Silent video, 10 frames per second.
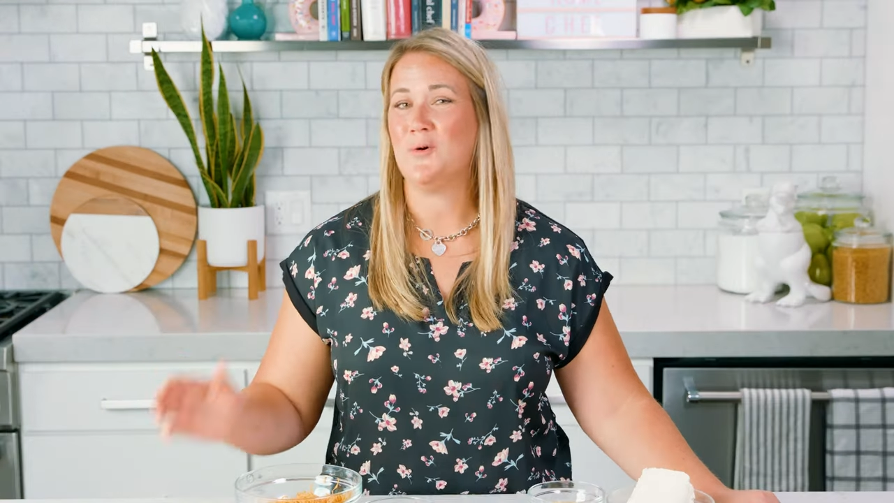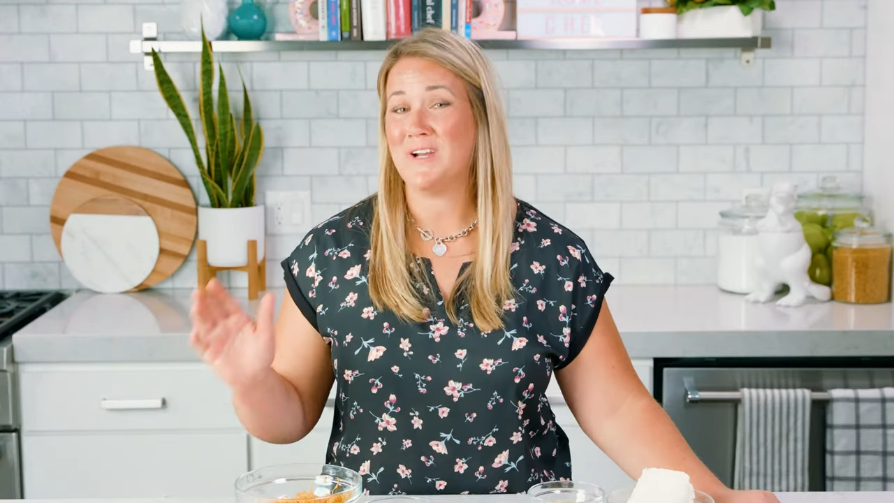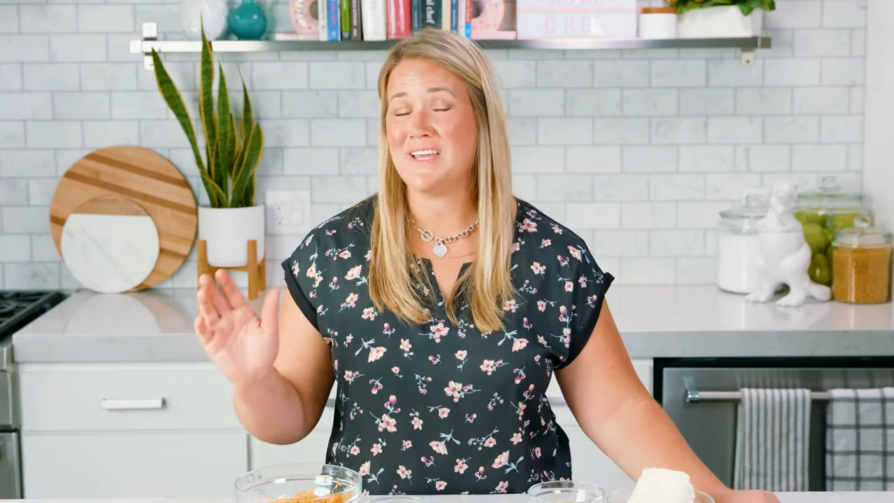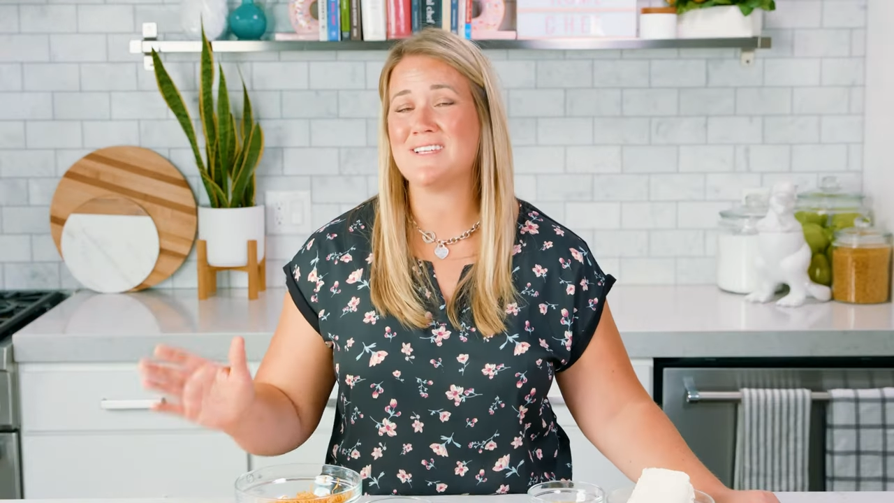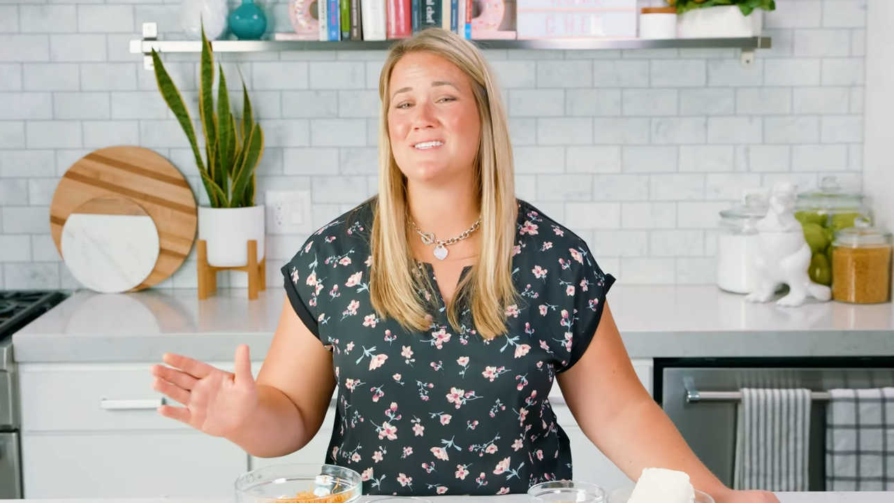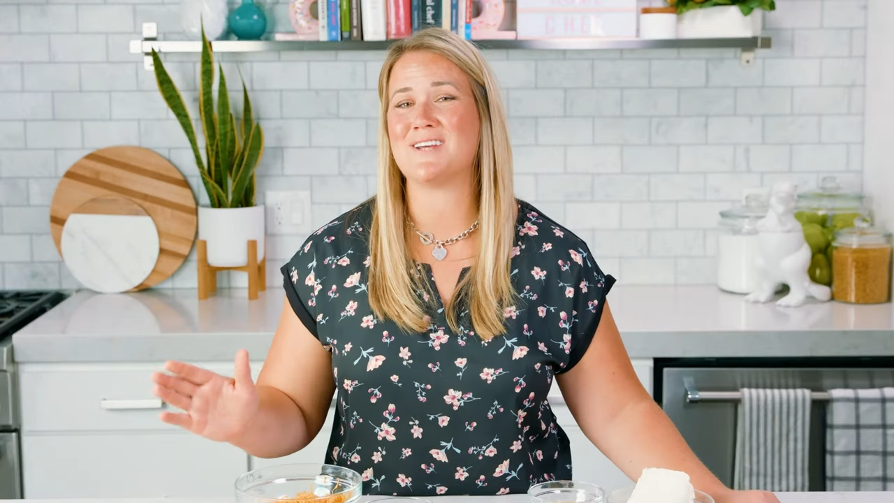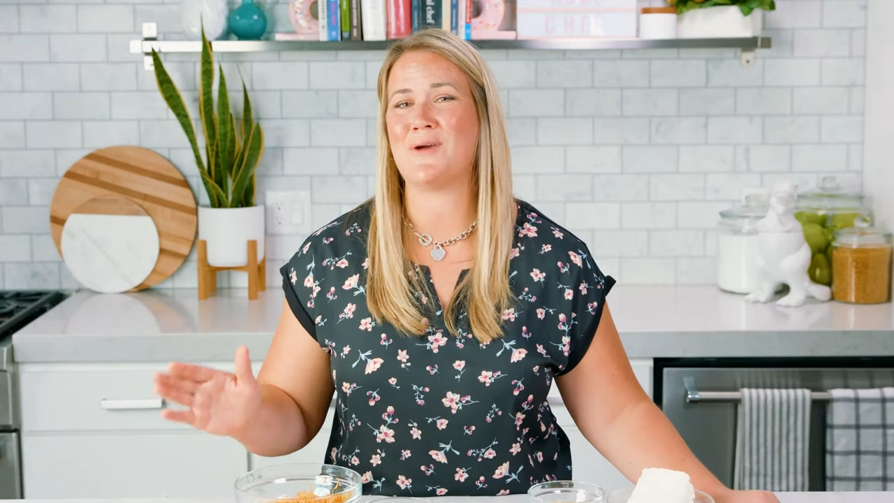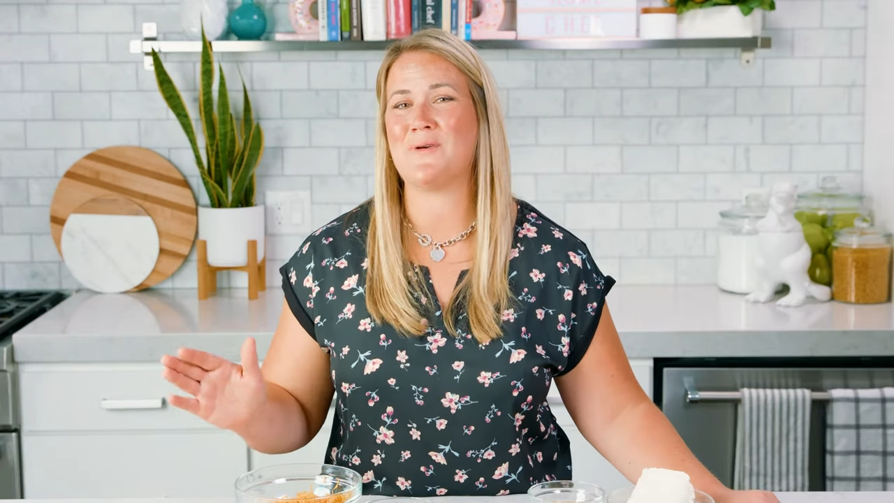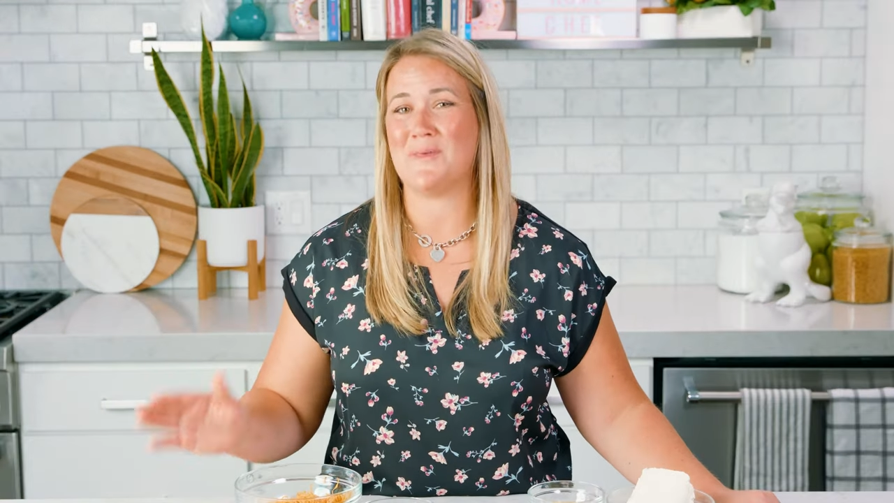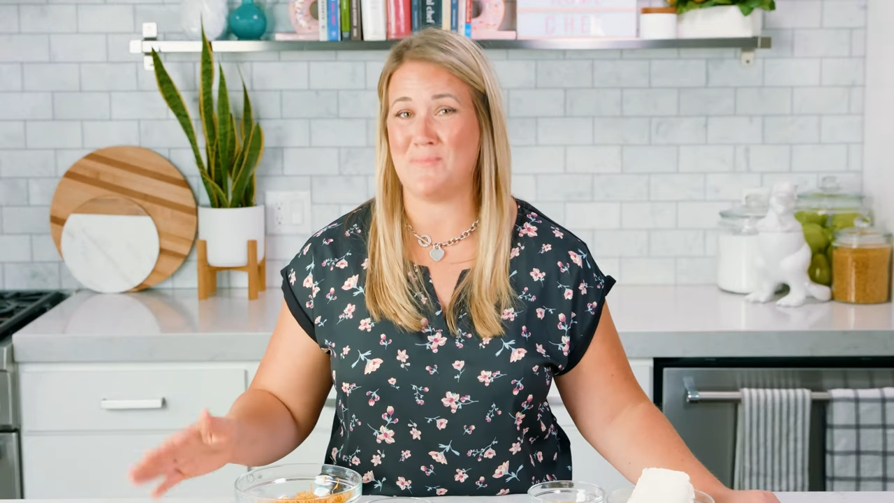We're gonna
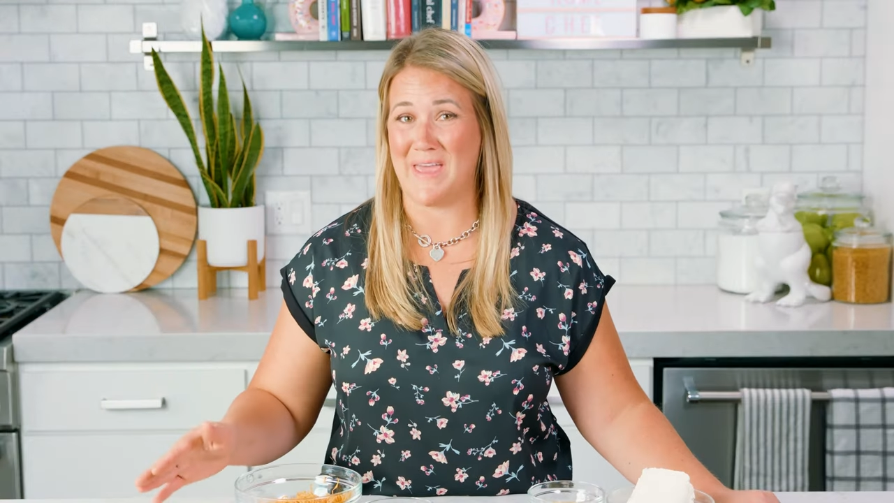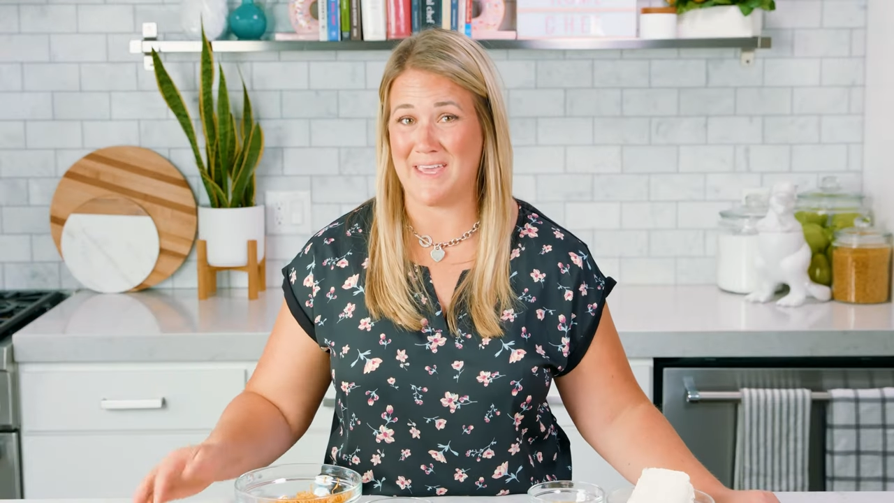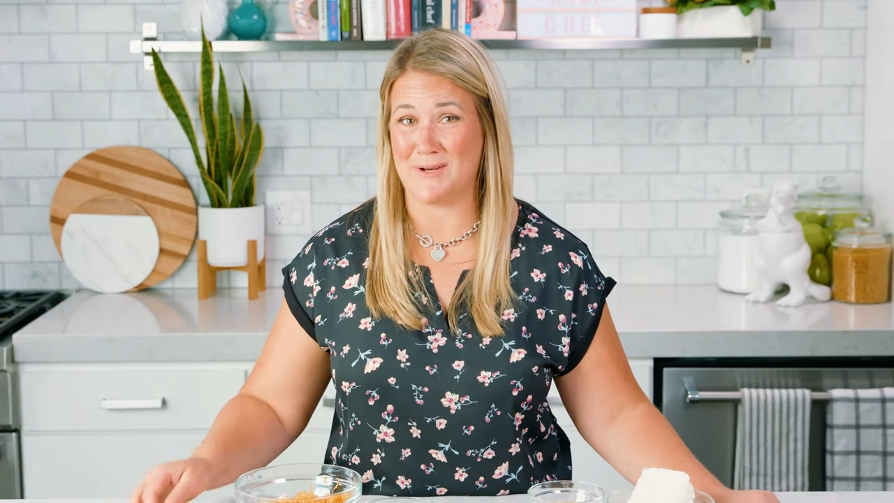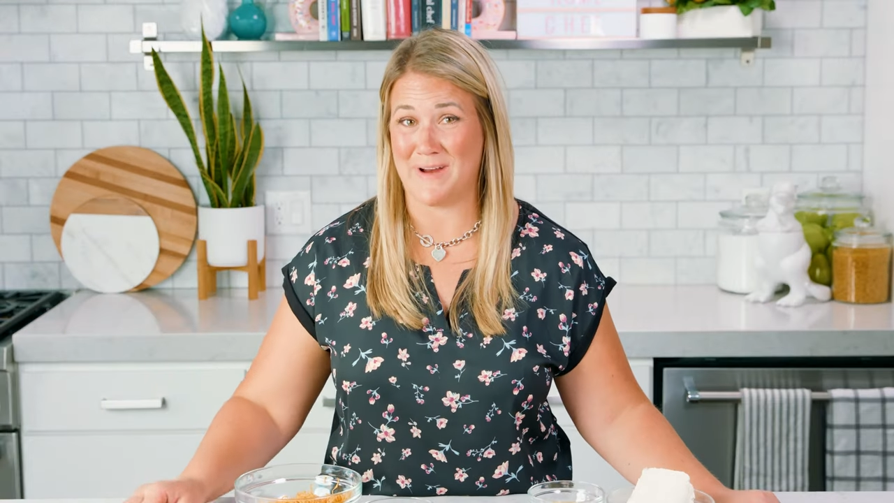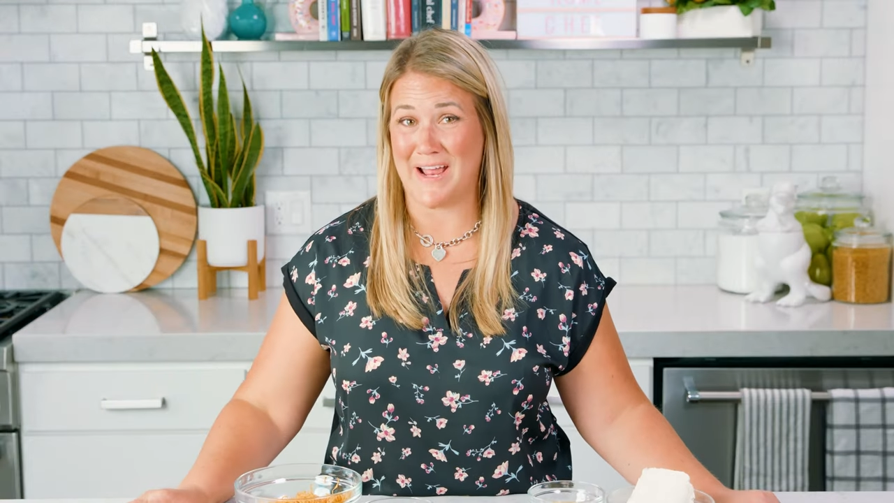start with the Bacon